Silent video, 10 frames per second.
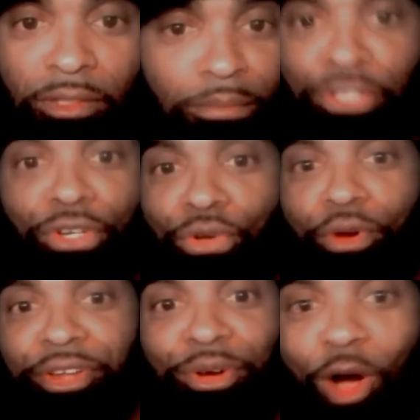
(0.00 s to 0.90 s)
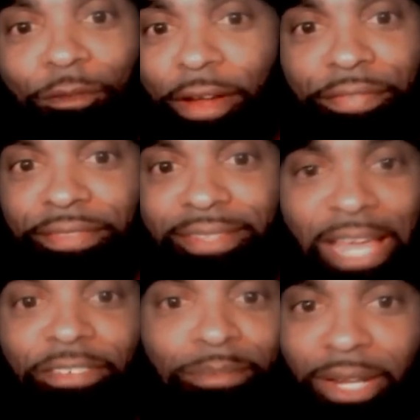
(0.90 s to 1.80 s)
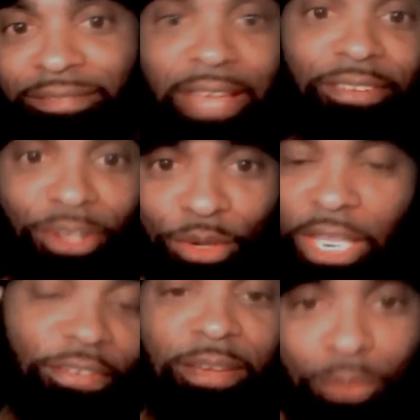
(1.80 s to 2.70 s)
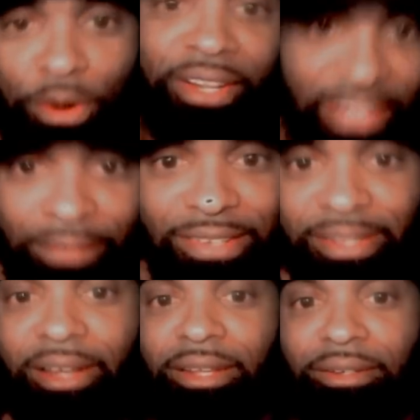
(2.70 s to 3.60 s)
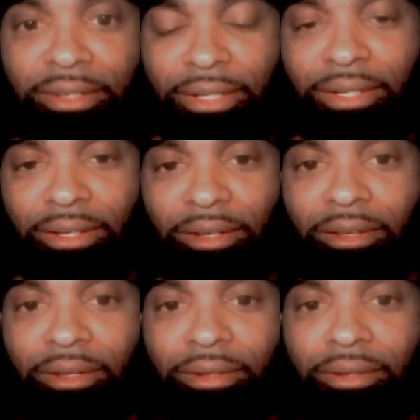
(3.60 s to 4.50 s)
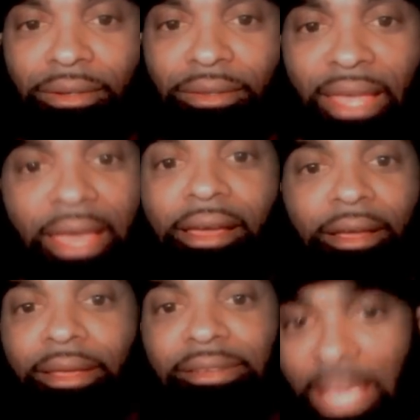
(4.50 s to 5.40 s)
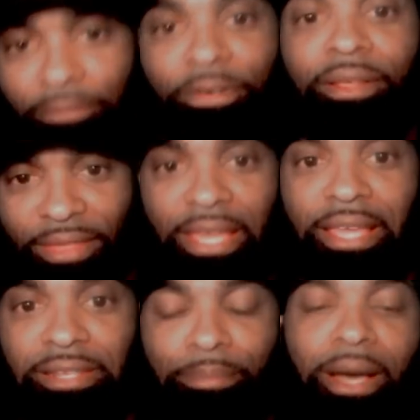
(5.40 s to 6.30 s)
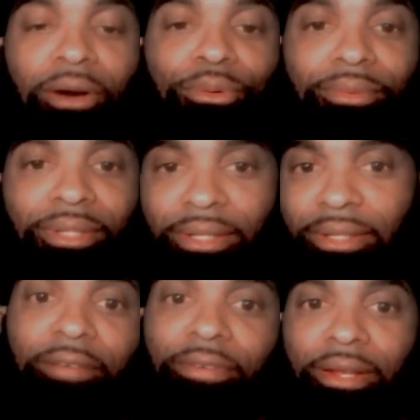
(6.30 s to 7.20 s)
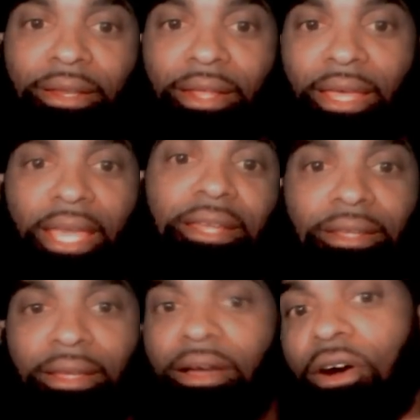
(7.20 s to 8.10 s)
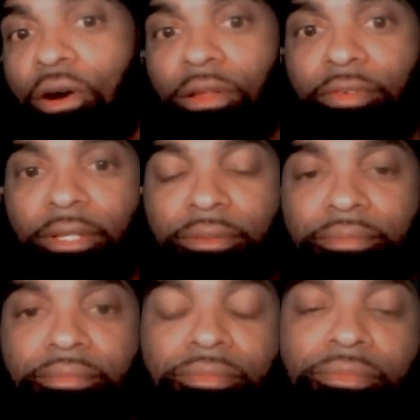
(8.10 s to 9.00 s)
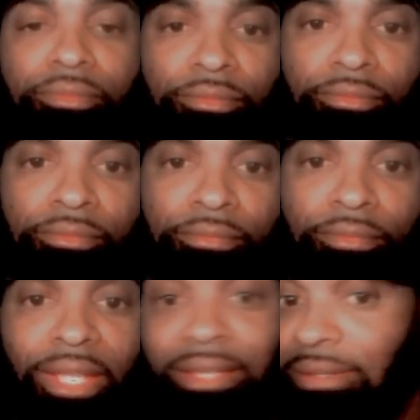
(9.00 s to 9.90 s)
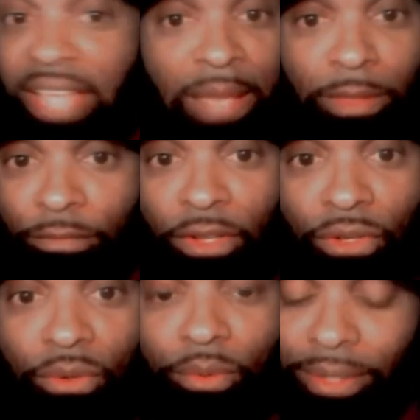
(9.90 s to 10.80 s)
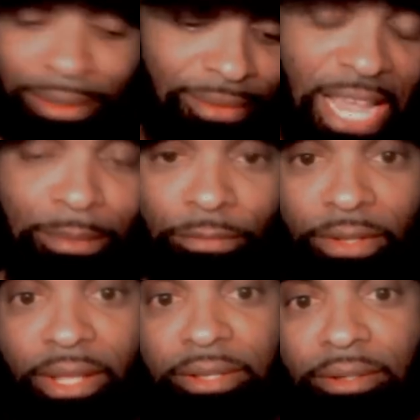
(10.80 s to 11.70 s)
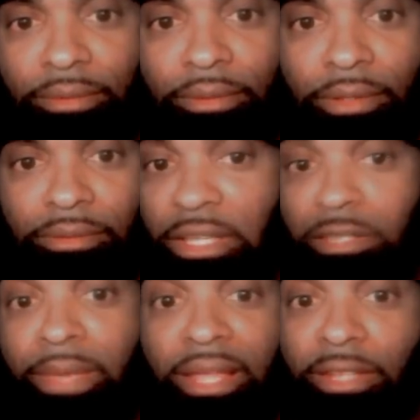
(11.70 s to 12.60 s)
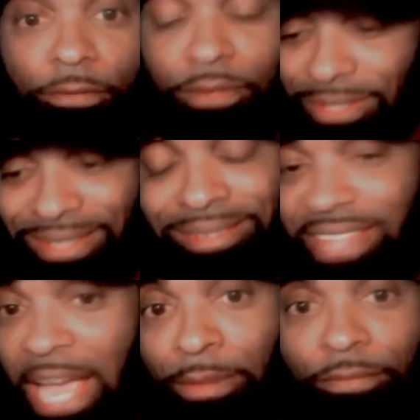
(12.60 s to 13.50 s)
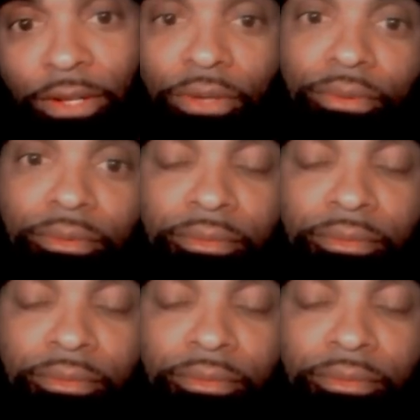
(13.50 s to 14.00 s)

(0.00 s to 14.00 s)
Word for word: But Shakur don't offer nothing to Devin. But if Devin don't give him more, then Devin's ducking. Yeah, because everything is about Devin Haney. All of it. He's damned if he do. He's damned if he doesn't. Doesn't make a difference. He's damned if he do.